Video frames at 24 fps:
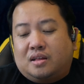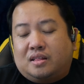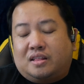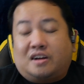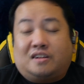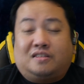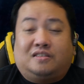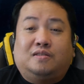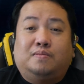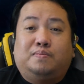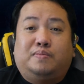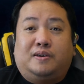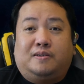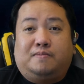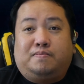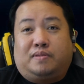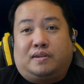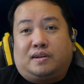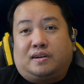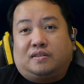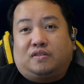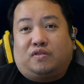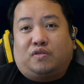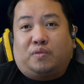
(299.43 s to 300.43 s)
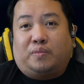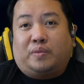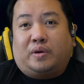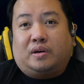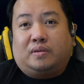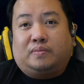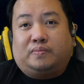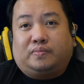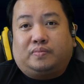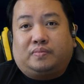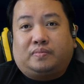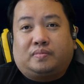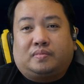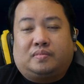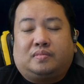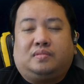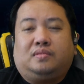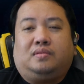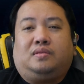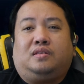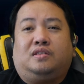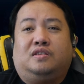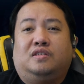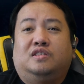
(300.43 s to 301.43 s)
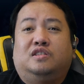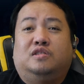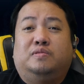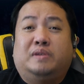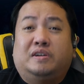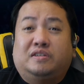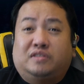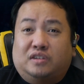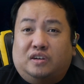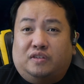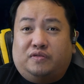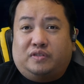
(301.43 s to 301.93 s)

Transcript: That's a big plus for me especially